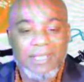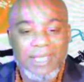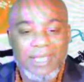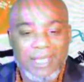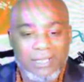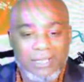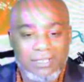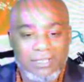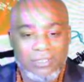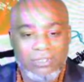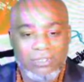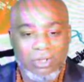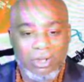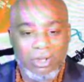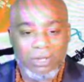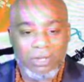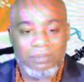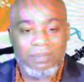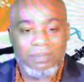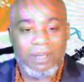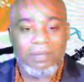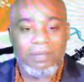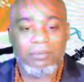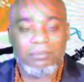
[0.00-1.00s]
and to talk
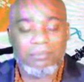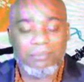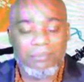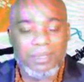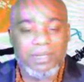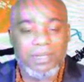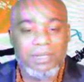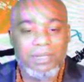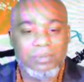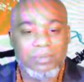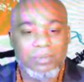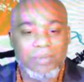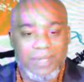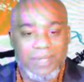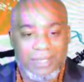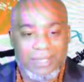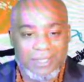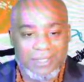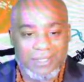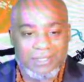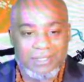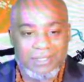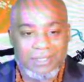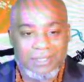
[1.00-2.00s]
about many
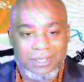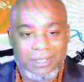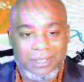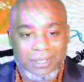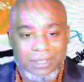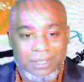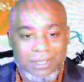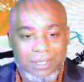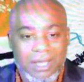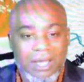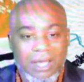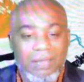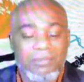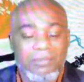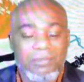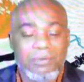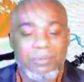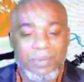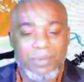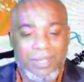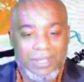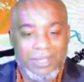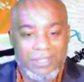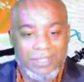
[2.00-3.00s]
ways, other
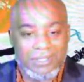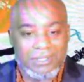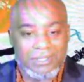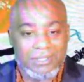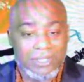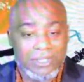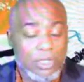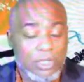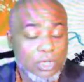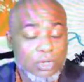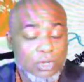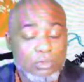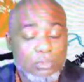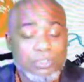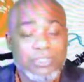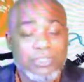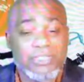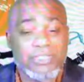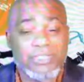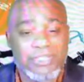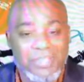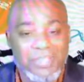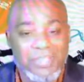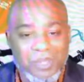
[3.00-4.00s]
ways, or
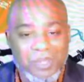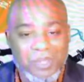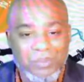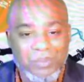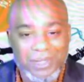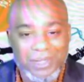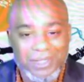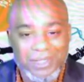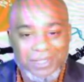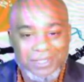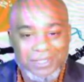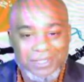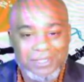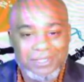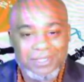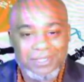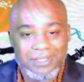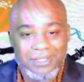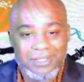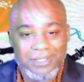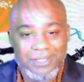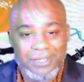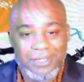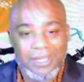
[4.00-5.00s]
just some ways
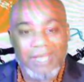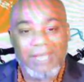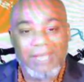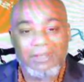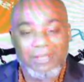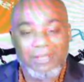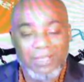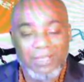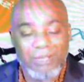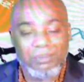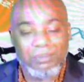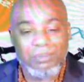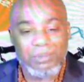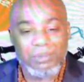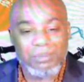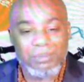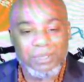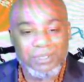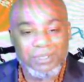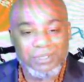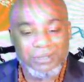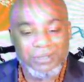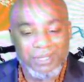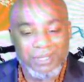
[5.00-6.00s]
how to help your
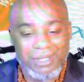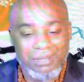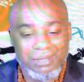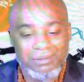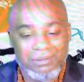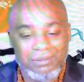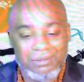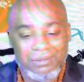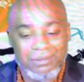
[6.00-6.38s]
mental health.